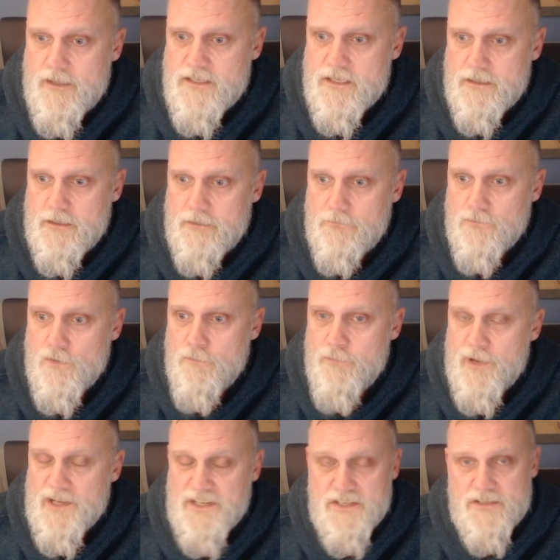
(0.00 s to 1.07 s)

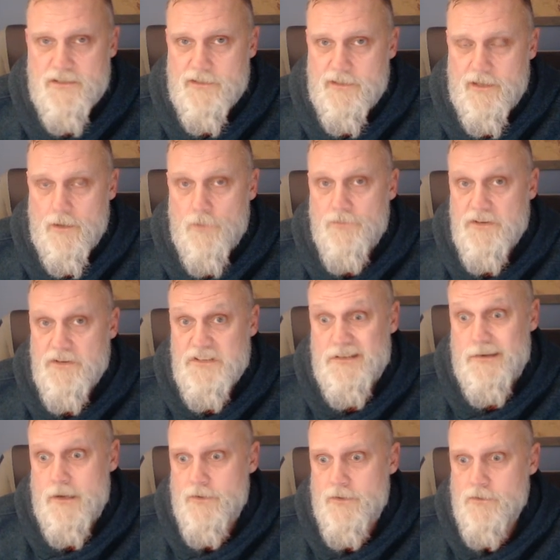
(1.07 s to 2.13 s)
robust, healthy
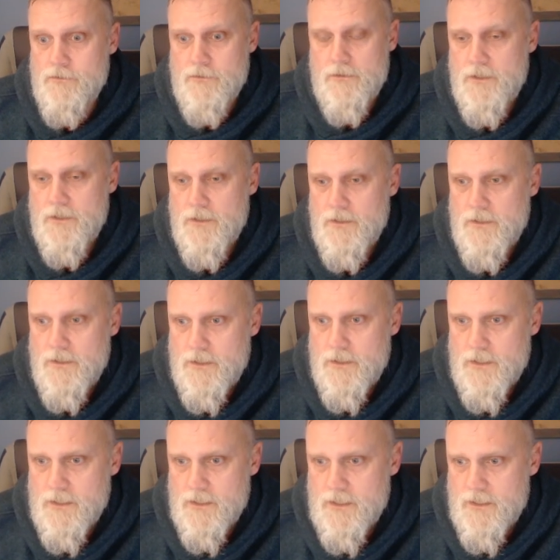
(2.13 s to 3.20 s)
scenario.
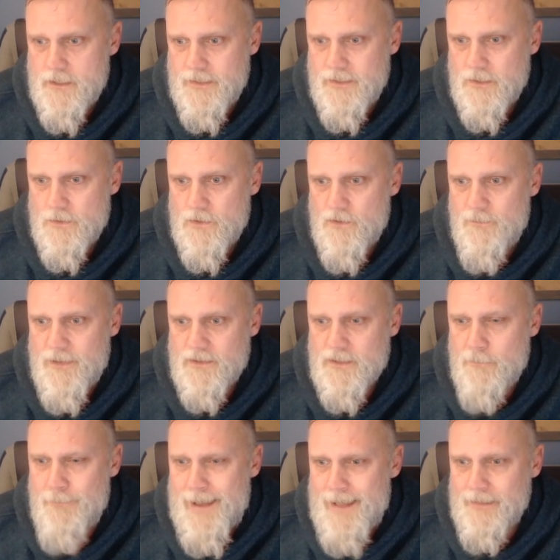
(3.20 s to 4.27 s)
I don't know about the
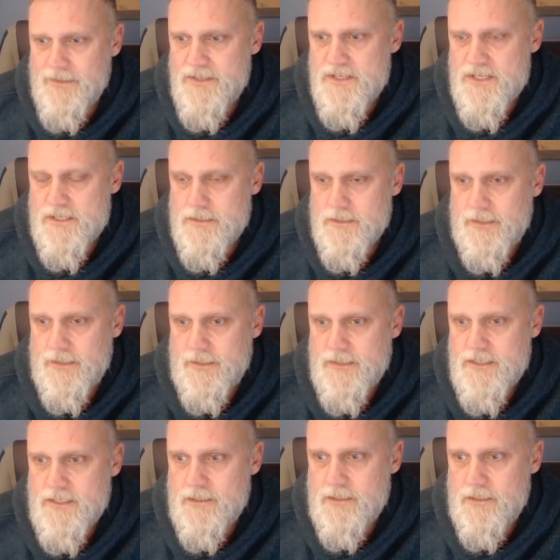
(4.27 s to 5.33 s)
balance. It's
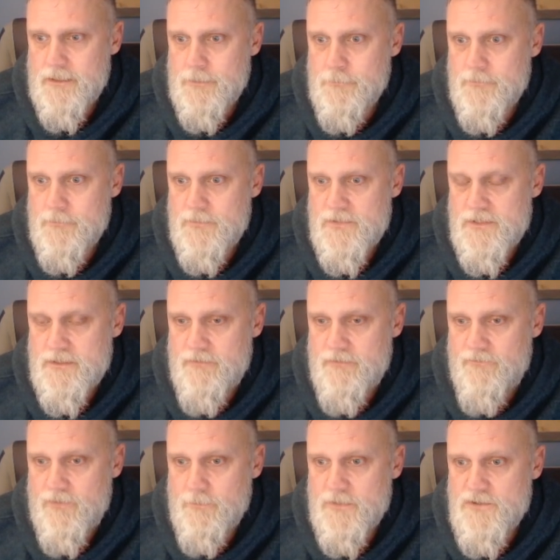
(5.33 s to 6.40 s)
from
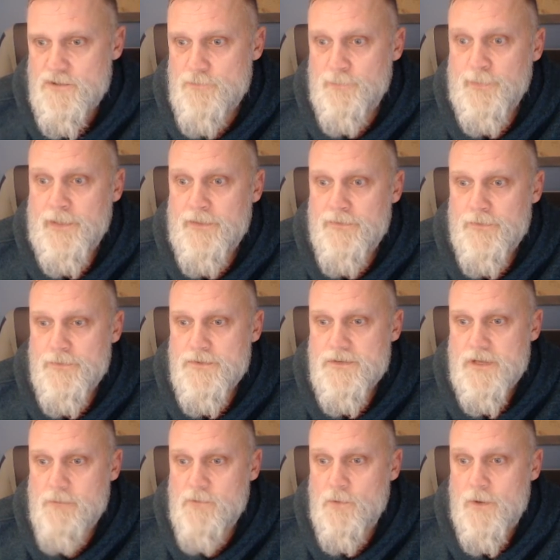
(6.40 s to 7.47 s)
the 2 playthroughs
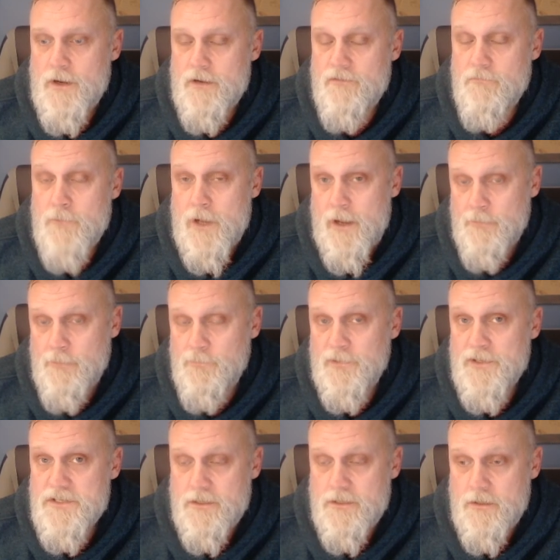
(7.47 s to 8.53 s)
I'm aware of, mine
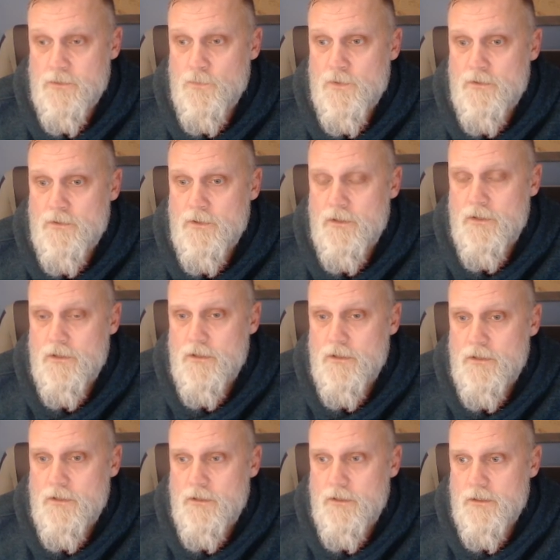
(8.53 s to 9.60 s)
plus another one.
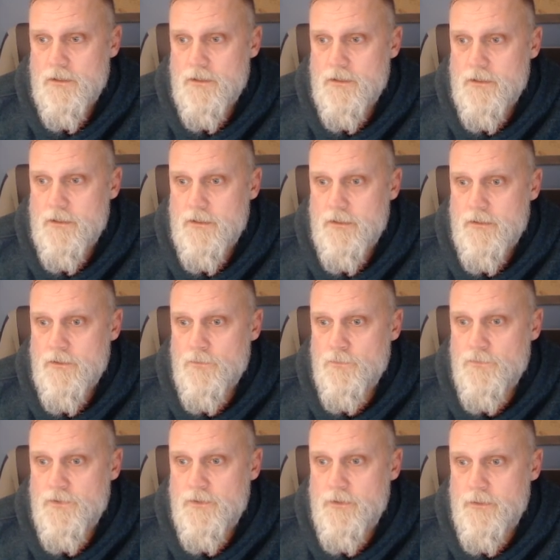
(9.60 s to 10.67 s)
The
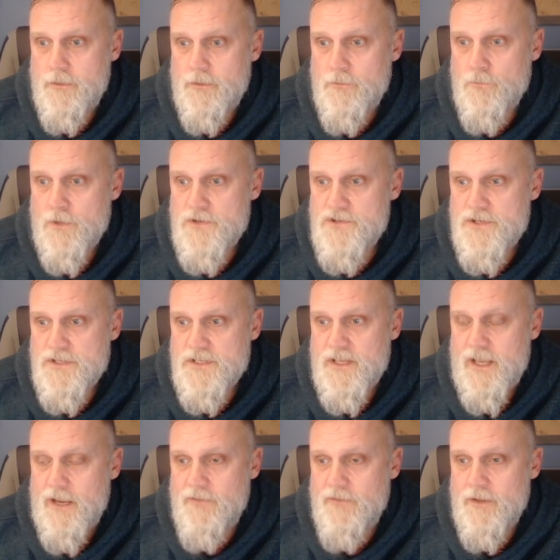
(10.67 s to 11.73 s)
Russians
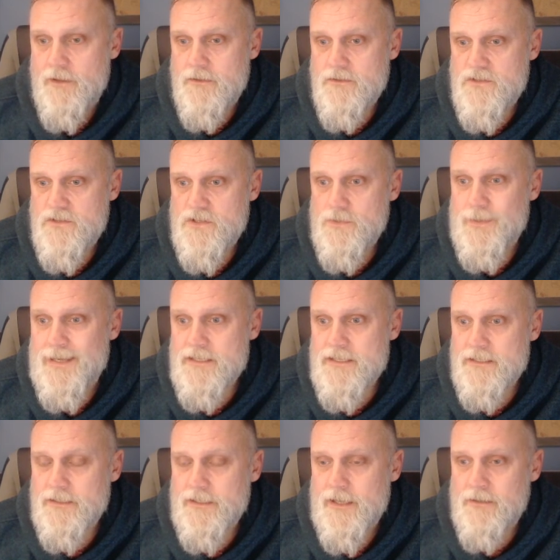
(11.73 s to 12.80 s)
caved in too
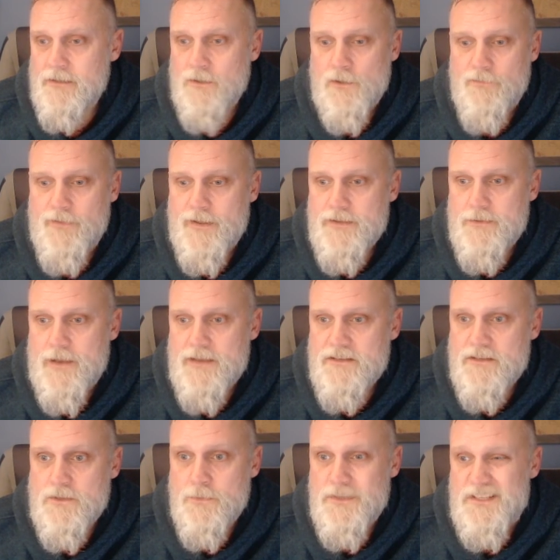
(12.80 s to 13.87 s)
easily. I don't know if that has to
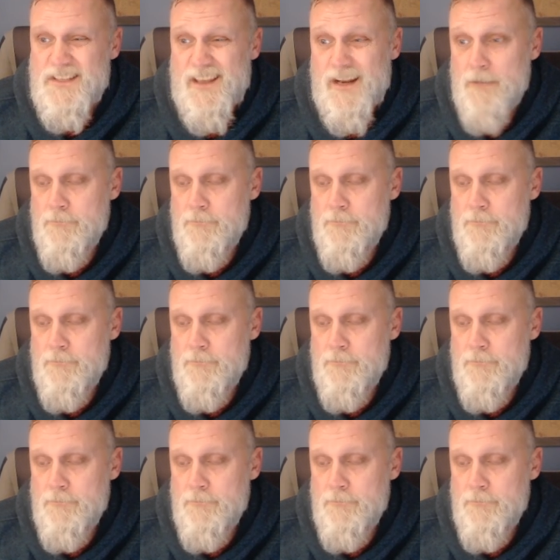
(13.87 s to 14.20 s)
do with setup